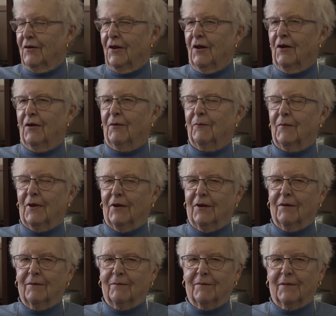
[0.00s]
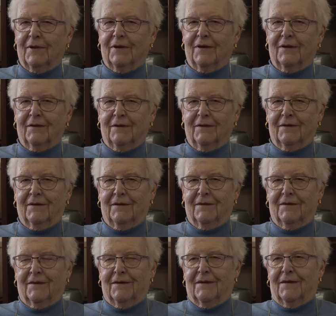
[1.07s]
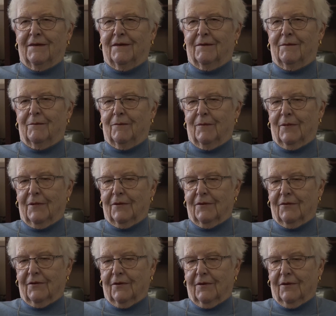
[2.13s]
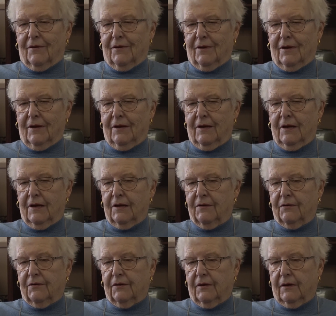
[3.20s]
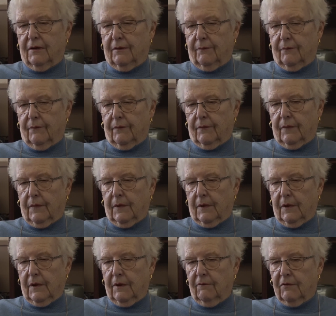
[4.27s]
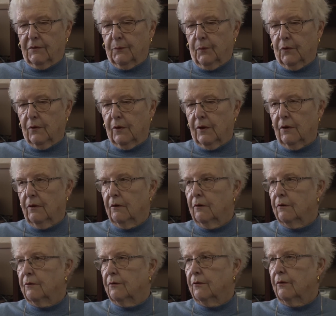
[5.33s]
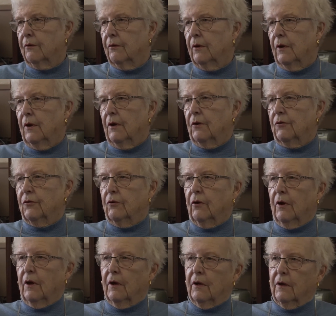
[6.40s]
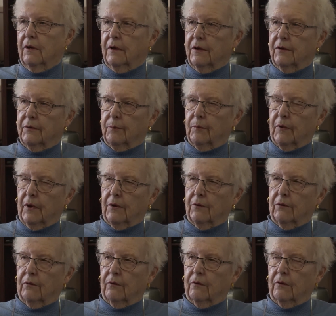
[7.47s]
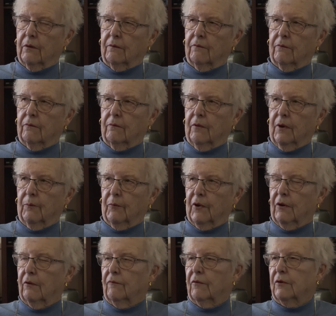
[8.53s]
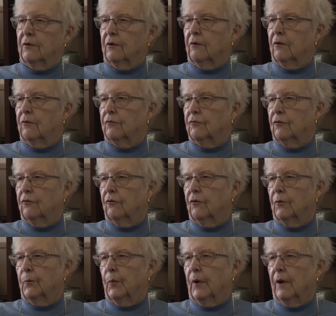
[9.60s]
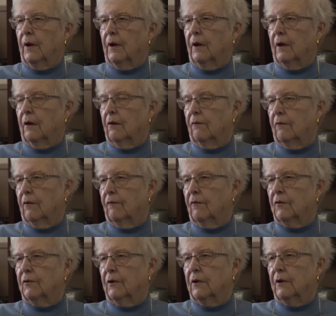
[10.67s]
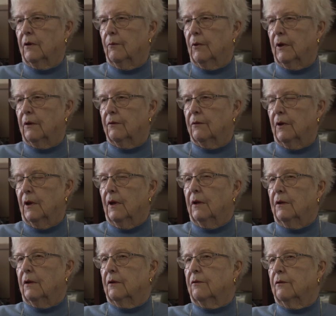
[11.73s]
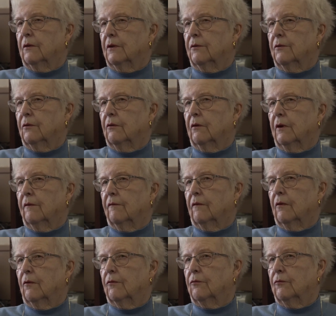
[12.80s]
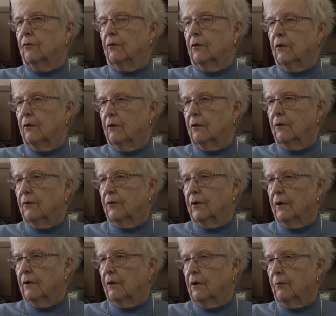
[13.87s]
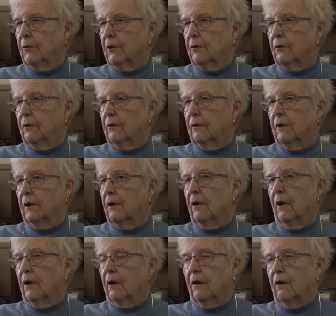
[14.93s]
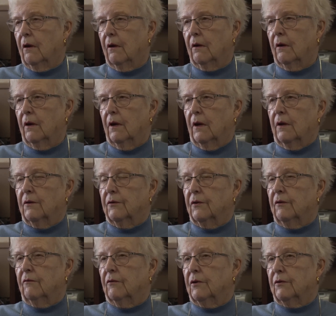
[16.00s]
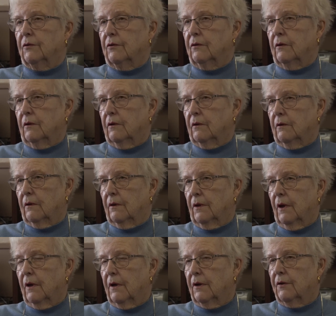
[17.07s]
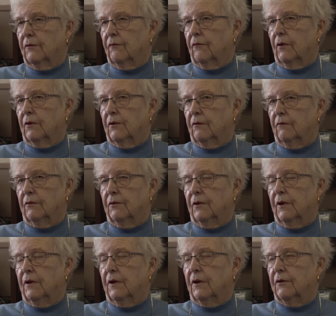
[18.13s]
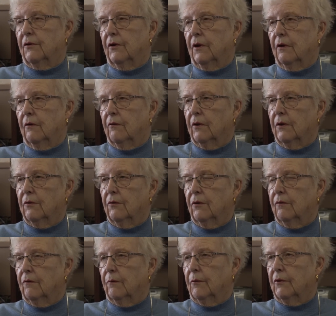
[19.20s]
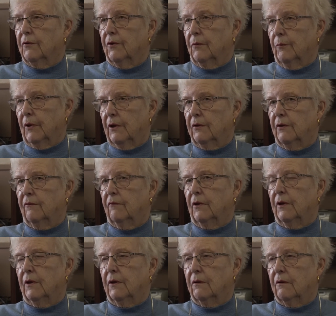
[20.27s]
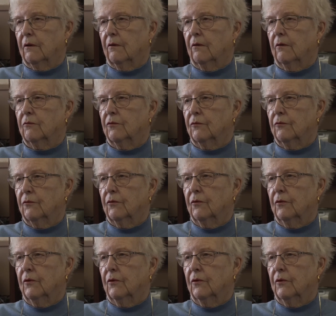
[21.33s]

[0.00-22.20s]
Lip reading: Yeah. But and he was born in Hearst. So all his brother, one brother was in close to North Bay, another one was in Timmins. The sister lived close to London, Ontario, but they're all gone. She was the youngest one. She was 10 years younger than Toivo, but she passed away a year ago too.